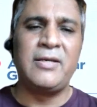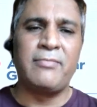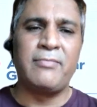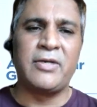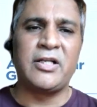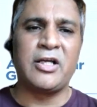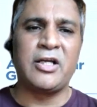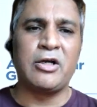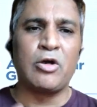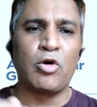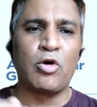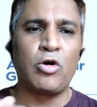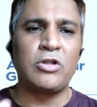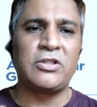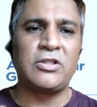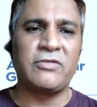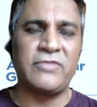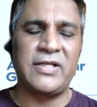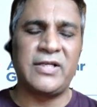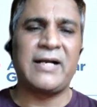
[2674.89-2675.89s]
but the
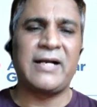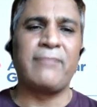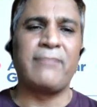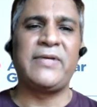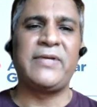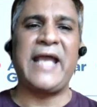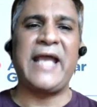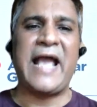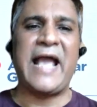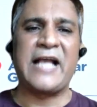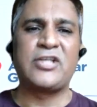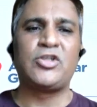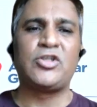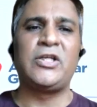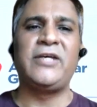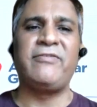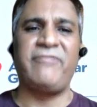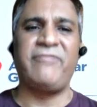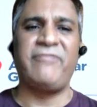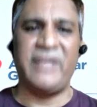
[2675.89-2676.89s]
growth of the company
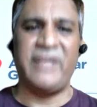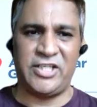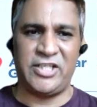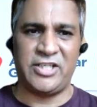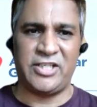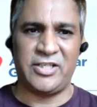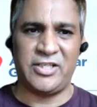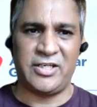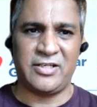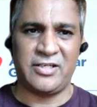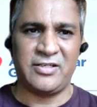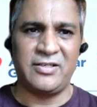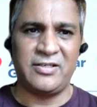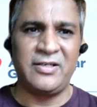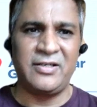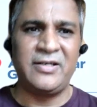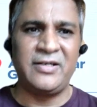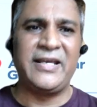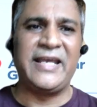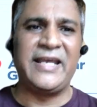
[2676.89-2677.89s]
actually fetches it
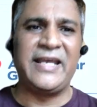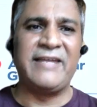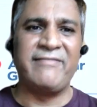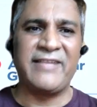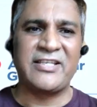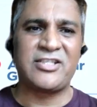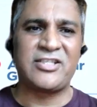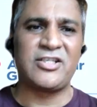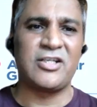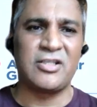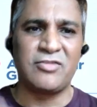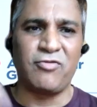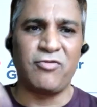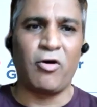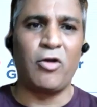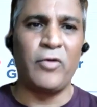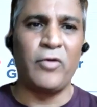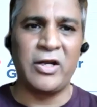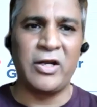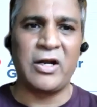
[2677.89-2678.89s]
investors,
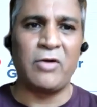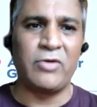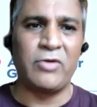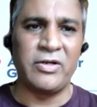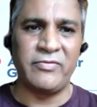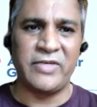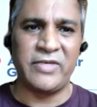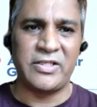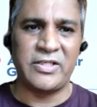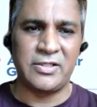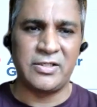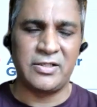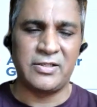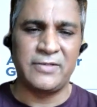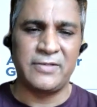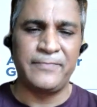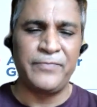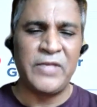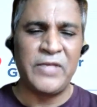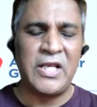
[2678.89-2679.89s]
following around investors.